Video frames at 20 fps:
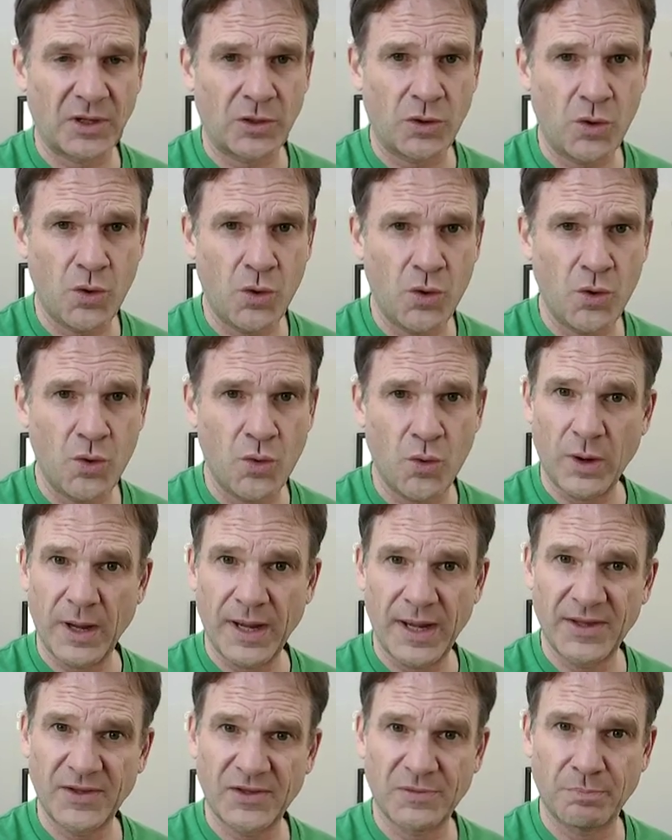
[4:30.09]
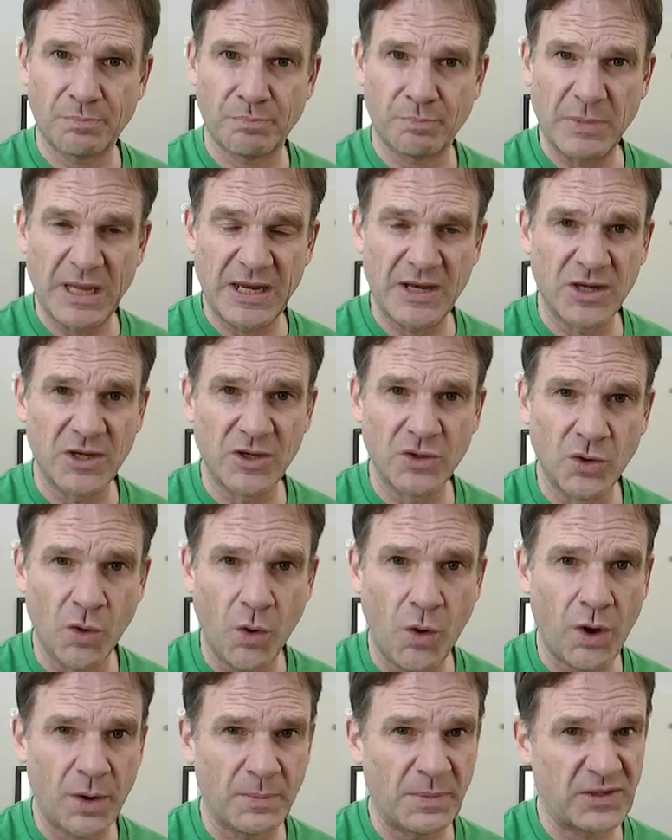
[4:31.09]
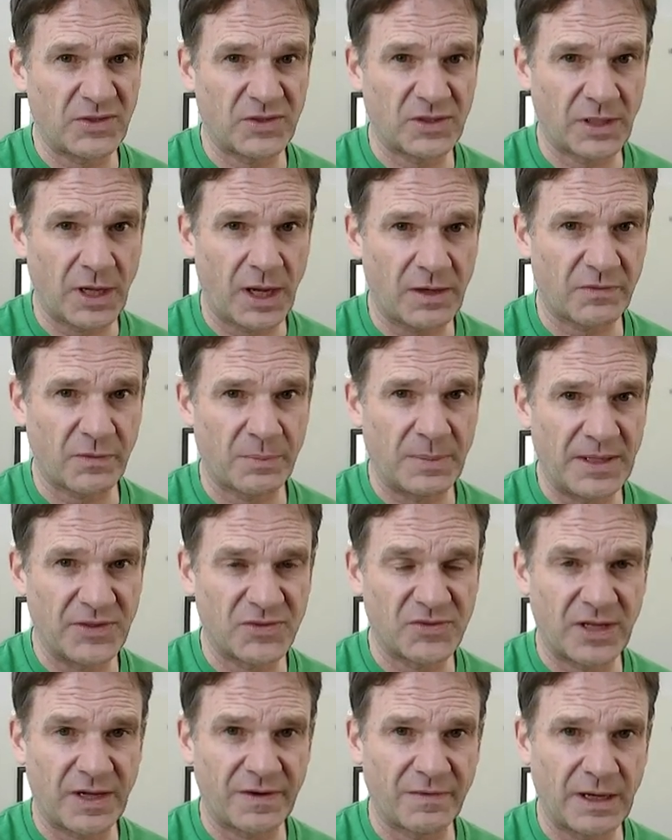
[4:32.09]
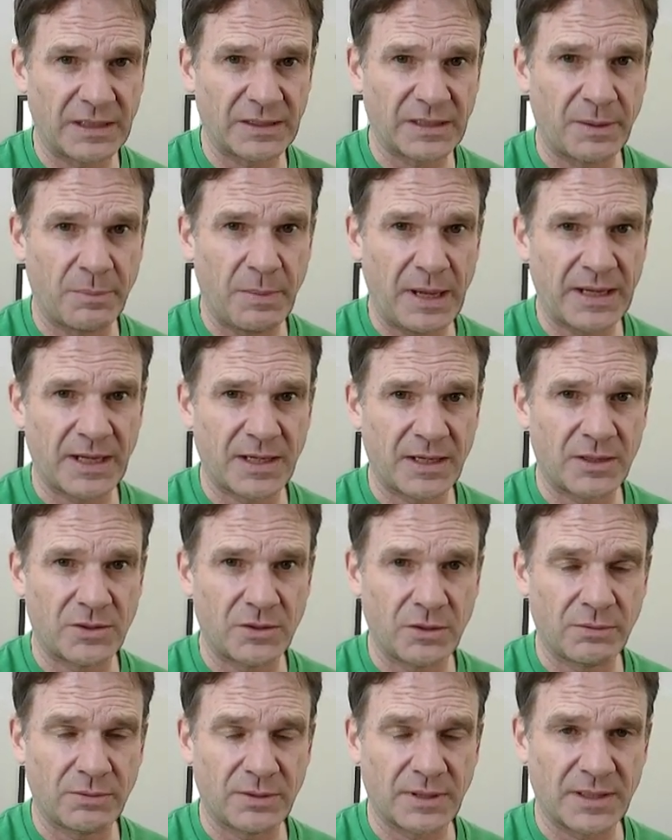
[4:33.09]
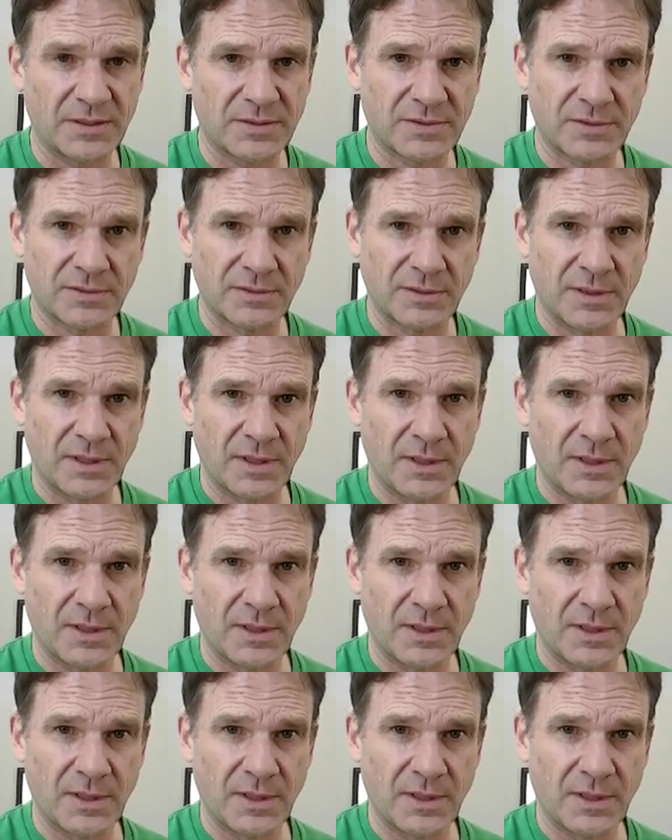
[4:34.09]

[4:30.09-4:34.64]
Who is enormous governments that have got the money to do this?